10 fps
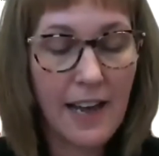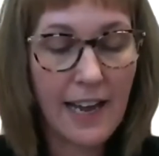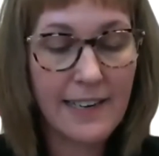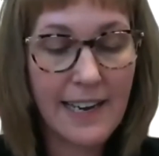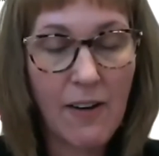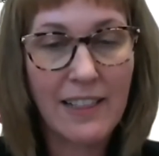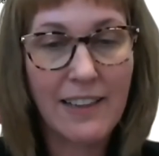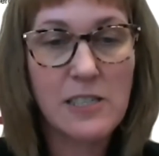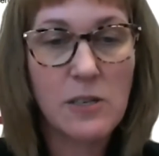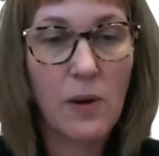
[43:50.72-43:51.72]
And now I'd
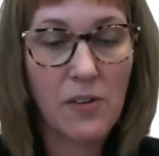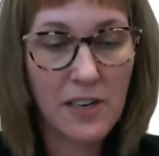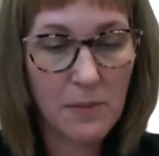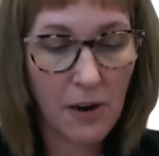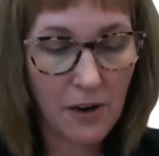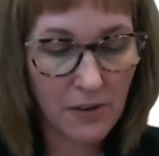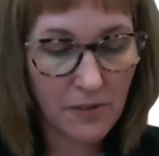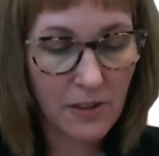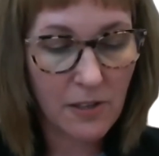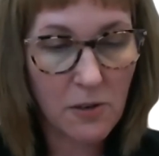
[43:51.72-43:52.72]
like to welcome
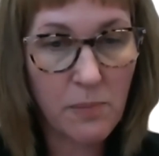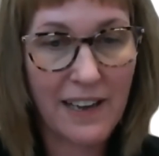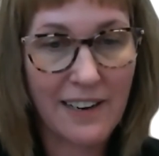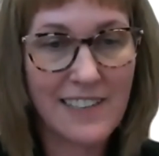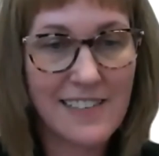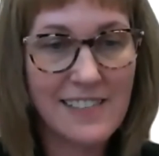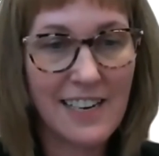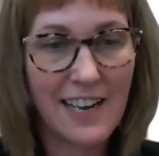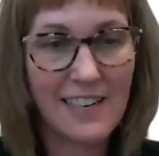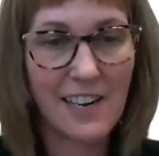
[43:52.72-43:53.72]
our third
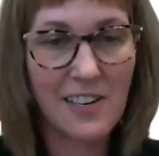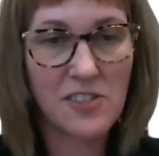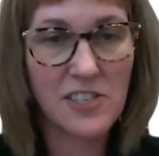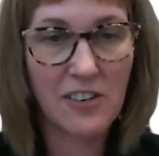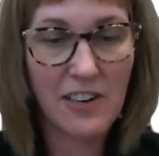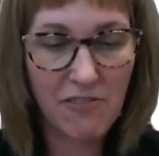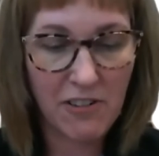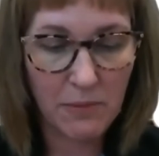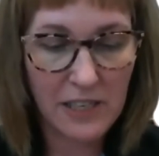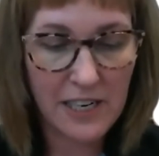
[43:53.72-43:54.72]
panelist, Dr. Terry
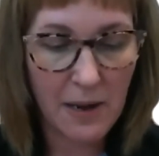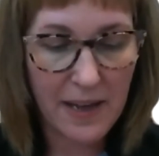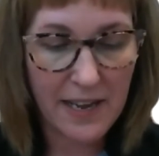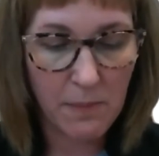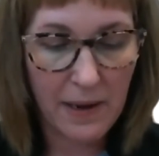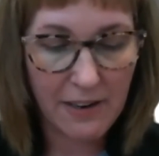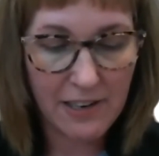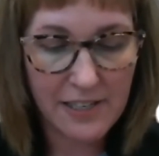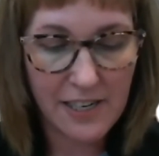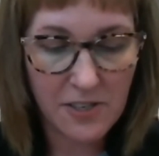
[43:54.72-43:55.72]
from LECOM at
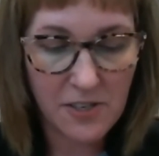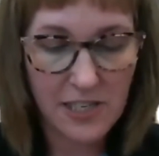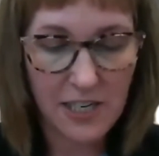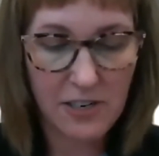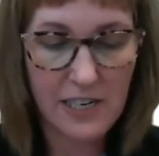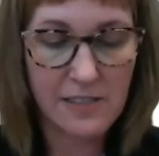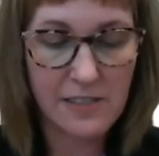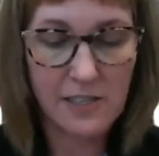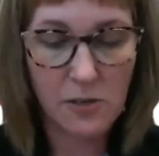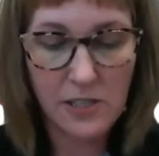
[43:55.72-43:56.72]
Elmira. Dr. Terry is the
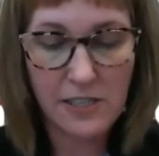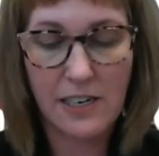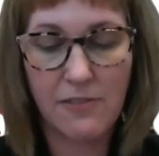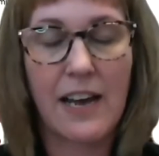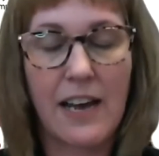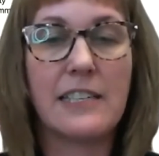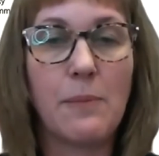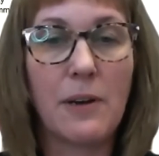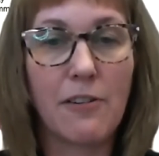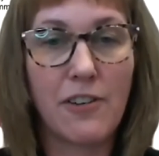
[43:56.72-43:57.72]
Associate Dean of
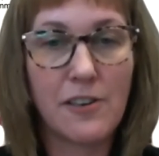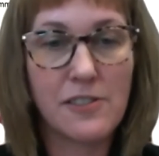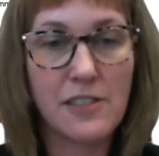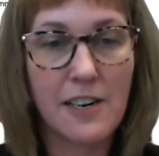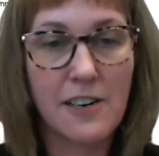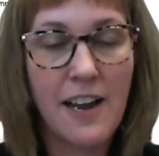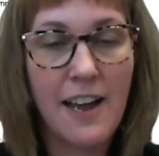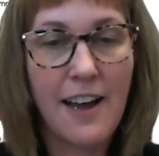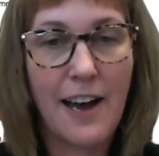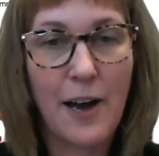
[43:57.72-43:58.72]
Academic Affairs there.
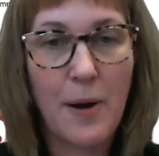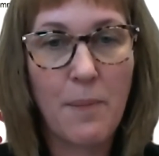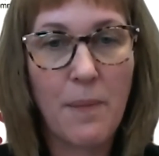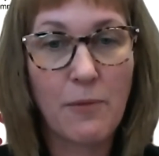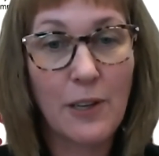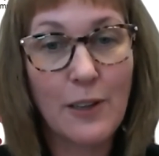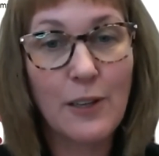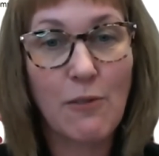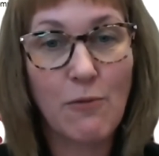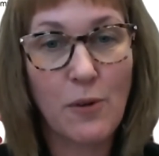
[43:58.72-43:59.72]
Really
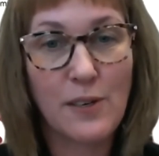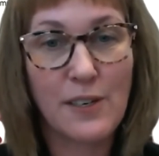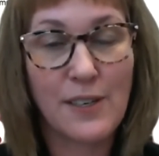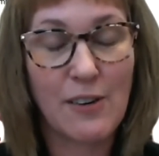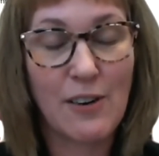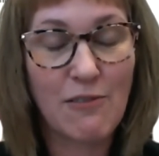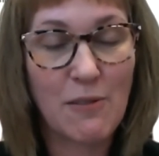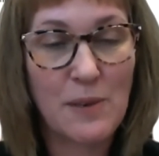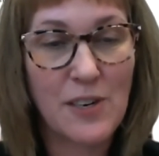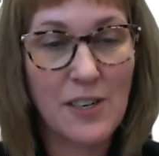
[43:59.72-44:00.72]
looking forward to hearing
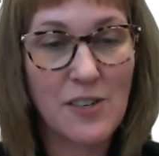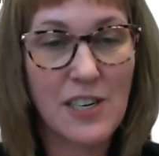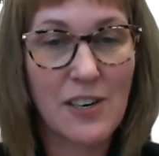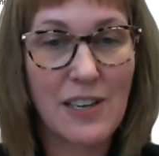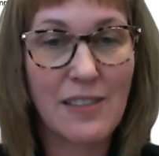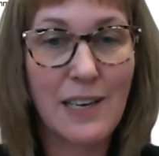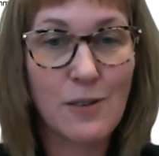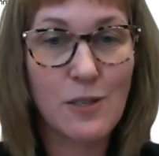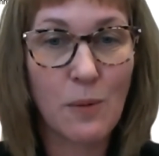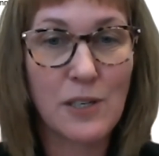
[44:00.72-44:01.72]
from you, Dr. Terry, and thank you
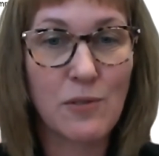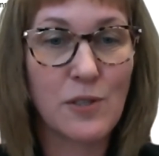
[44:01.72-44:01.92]
so much